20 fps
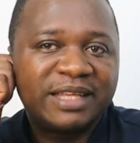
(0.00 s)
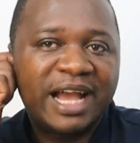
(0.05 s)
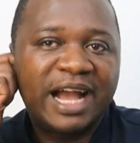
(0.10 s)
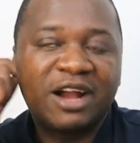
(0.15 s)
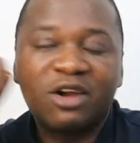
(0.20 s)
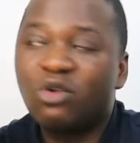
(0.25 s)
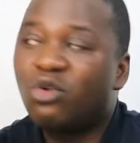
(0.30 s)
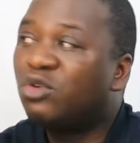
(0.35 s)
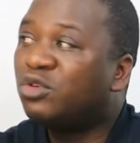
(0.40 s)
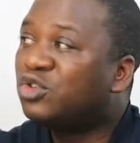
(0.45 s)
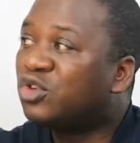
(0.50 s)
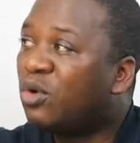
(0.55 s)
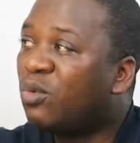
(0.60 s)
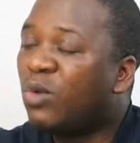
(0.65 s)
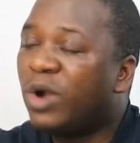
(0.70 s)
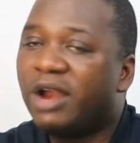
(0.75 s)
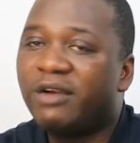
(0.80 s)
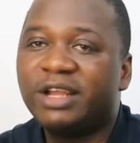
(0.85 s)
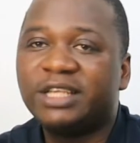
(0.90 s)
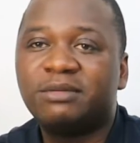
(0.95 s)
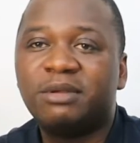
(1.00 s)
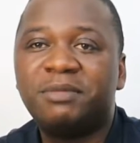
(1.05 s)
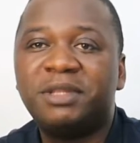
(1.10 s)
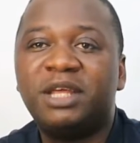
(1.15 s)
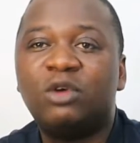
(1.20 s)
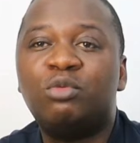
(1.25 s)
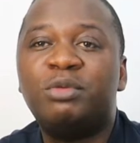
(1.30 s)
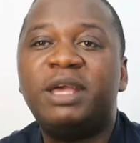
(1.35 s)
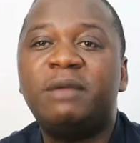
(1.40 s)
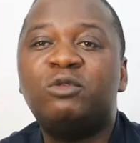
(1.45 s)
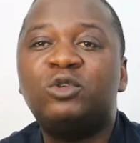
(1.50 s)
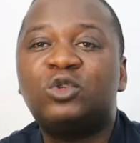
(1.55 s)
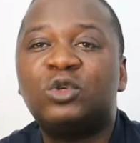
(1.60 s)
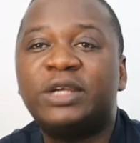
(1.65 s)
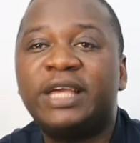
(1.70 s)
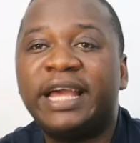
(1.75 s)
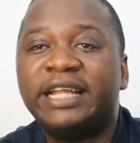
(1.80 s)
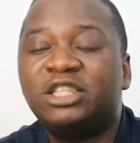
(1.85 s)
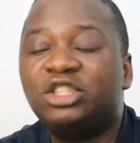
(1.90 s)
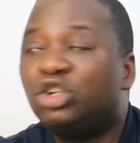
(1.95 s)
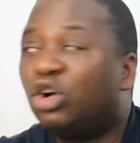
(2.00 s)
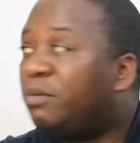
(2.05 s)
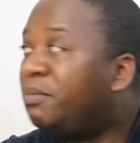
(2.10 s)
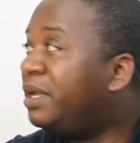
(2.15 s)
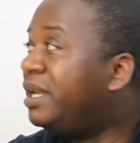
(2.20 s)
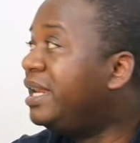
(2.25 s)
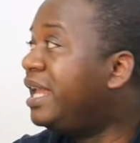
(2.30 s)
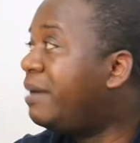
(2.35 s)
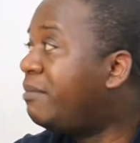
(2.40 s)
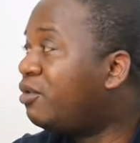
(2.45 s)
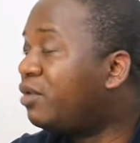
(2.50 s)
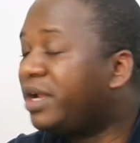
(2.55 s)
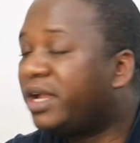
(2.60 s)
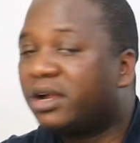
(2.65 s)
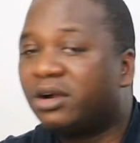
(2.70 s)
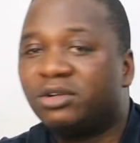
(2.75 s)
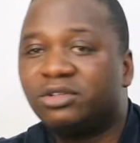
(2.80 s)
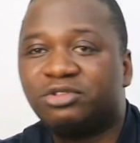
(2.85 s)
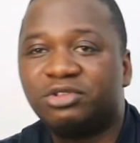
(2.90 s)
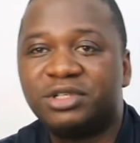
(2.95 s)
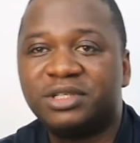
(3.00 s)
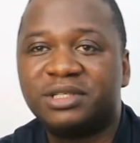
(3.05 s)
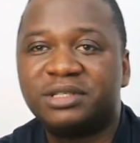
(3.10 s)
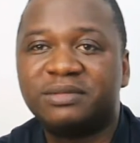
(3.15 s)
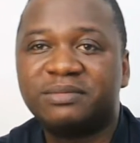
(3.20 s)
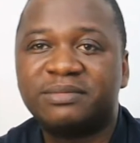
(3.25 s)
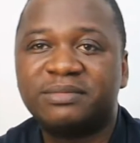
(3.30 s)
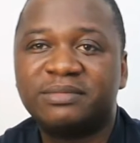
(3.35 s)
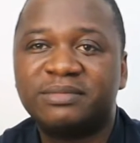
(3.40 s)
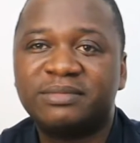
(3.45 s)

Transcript: And go somewhere else. Maybe they will be able to get job in neighboring countries.